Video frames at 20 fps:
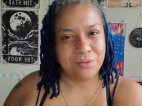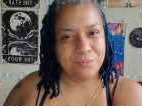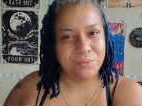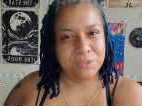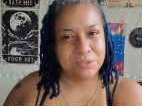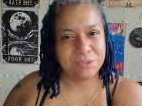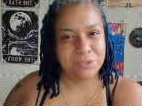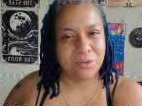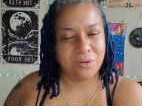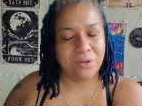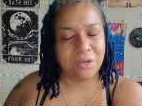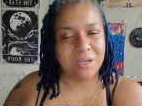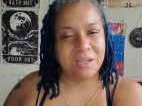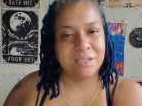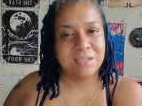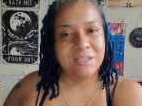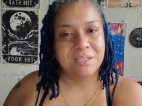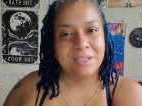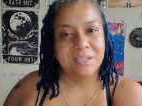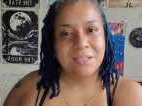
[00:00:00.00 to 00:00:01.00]
you were
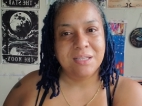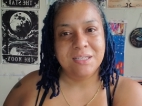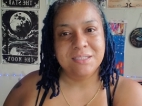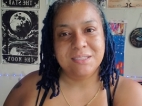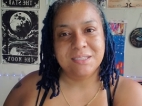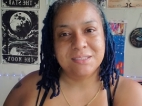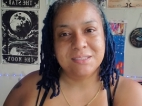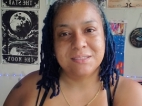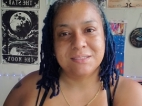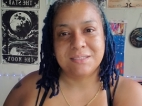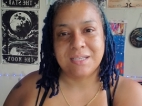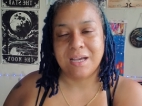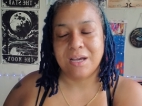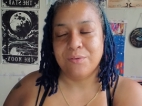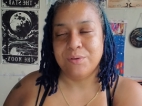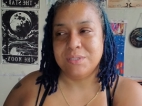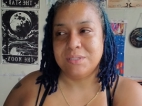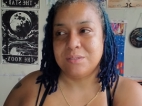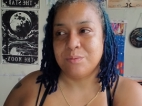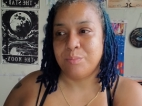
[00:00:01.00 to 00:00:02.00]
taught, like this is
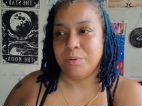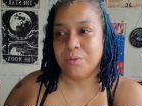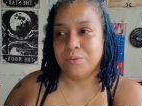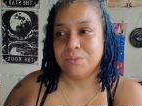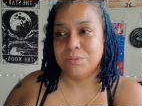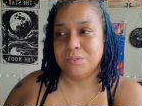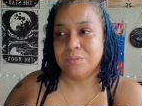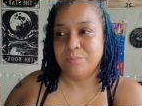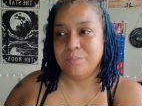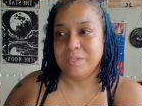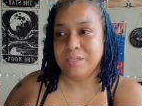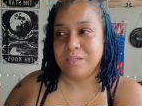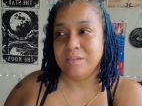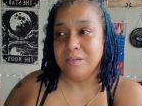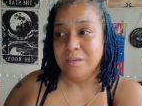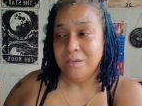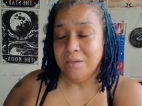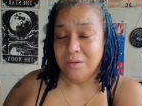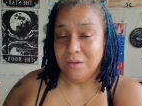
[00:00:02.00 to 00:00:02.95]
how it's supposed to be.